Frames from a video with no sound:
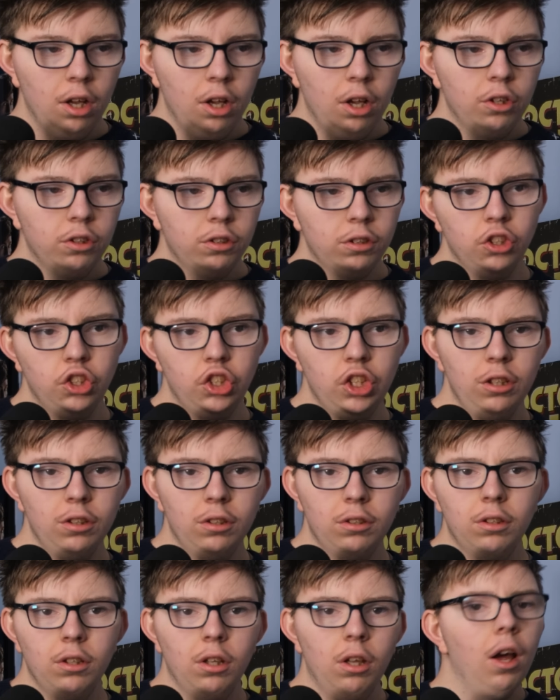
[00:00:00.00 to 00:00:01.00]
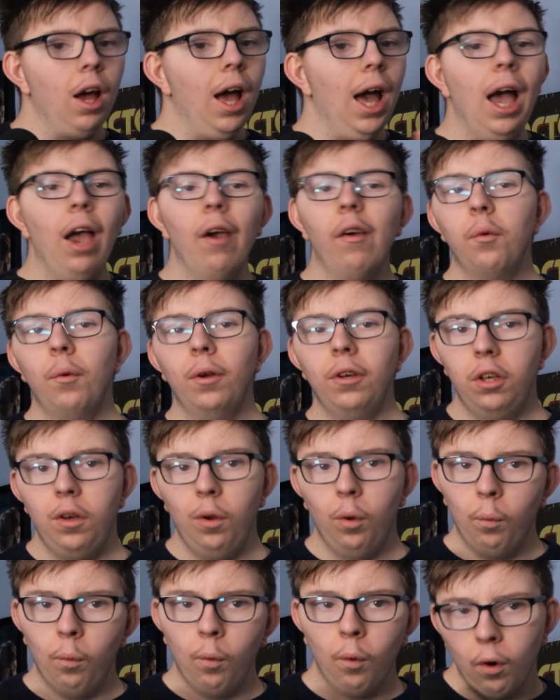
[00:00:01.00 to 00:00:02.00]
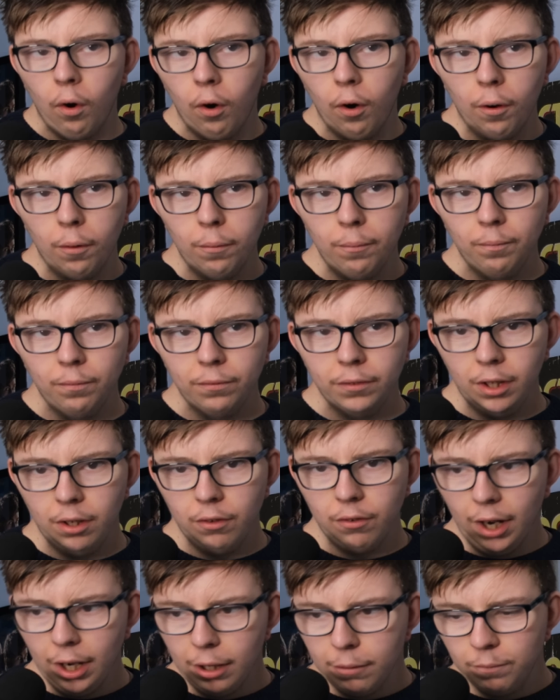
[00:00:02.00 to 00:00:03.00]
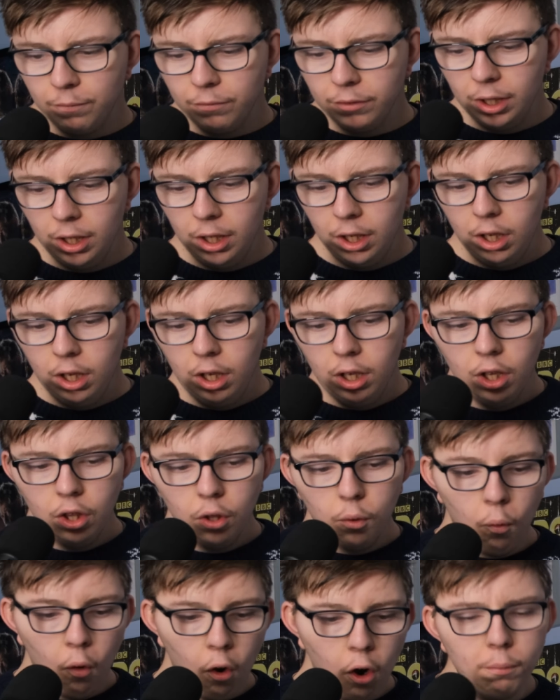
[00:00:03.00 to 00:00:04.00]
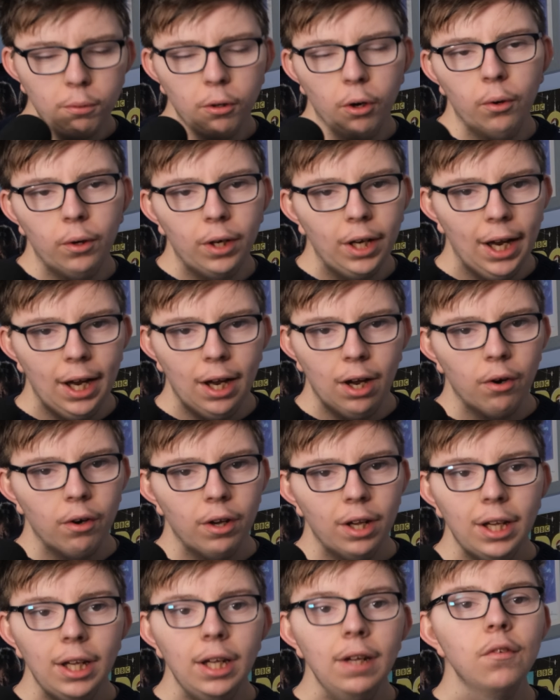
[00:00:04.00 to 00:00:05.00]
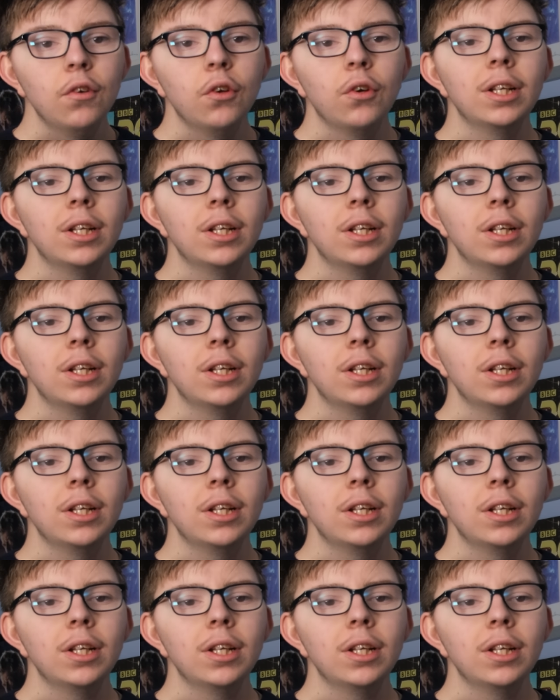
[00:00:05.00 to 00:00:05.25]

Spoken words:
such as Harry went to war, right? The war broke out. Even though he